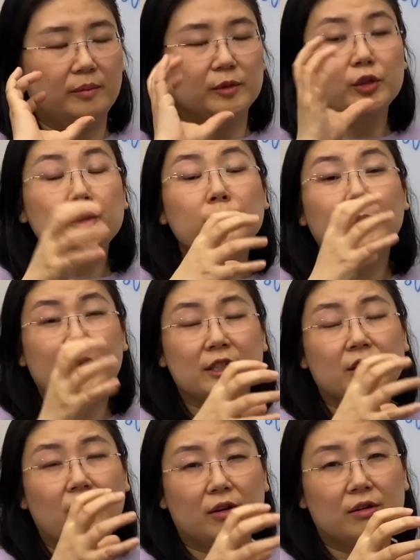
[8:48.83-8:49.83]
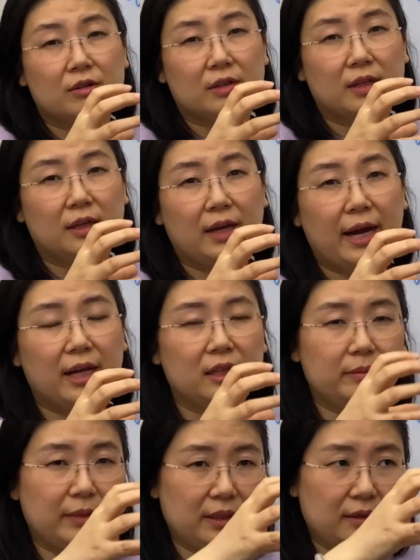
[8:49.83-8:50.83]
too much earth
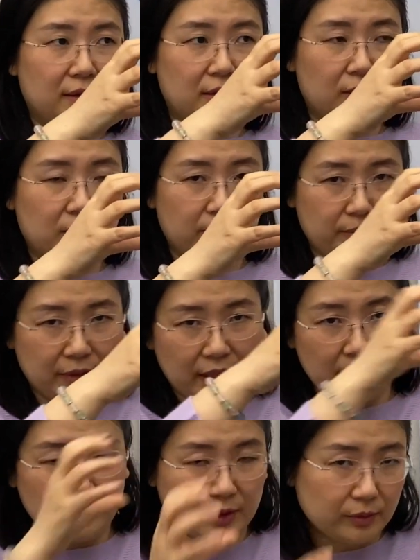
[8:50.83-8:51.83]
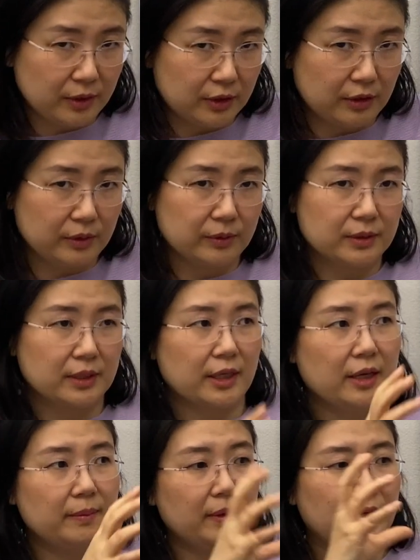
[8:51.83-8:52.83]
element, keep it reduced,
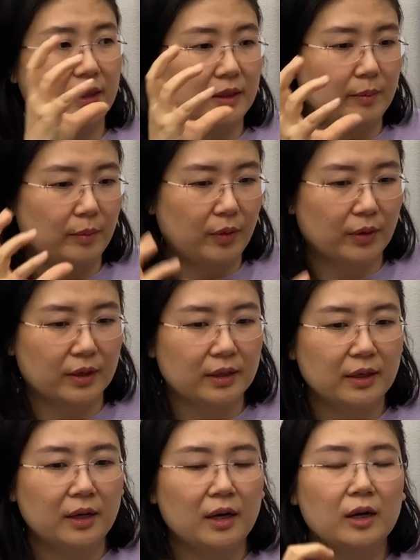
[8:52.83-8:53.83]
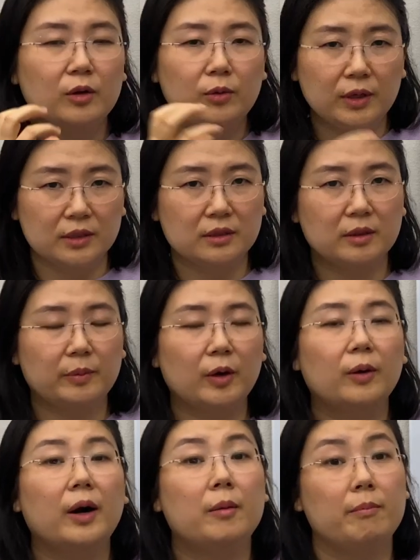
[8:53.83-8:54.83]
keep it in a more
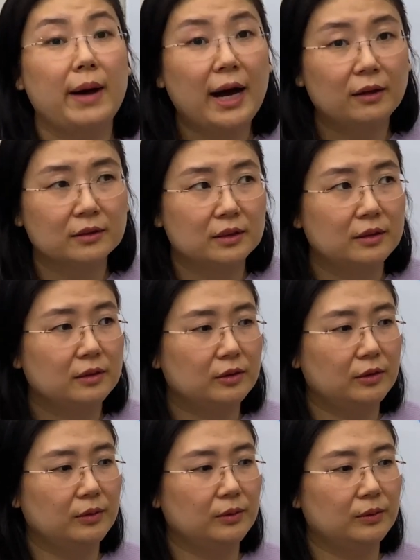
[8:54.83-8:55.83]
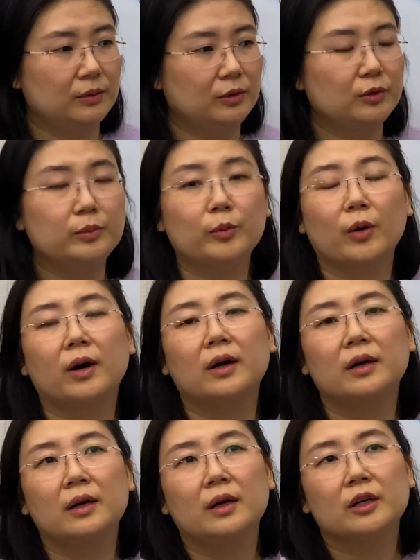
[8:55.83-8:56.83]
reasonable amount to do
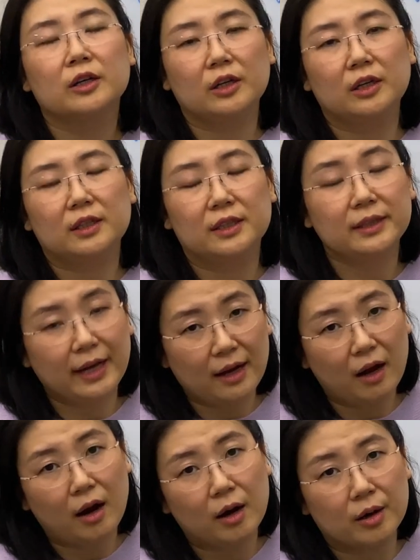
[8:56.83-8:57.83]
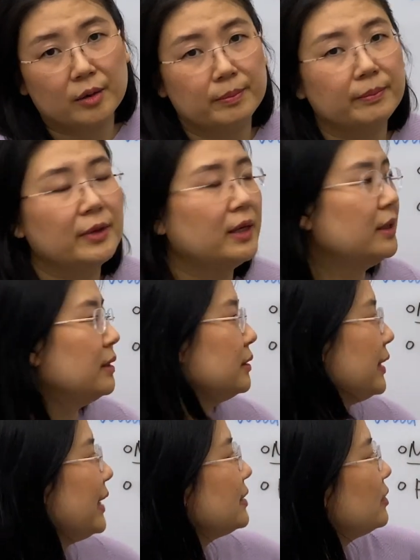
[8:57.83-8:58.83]
more good than harm.
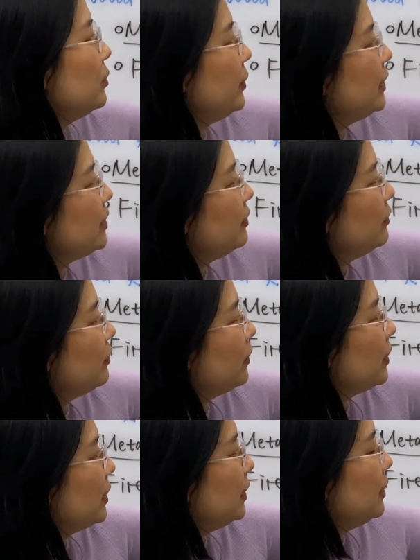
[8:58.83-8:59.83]
That's the reason for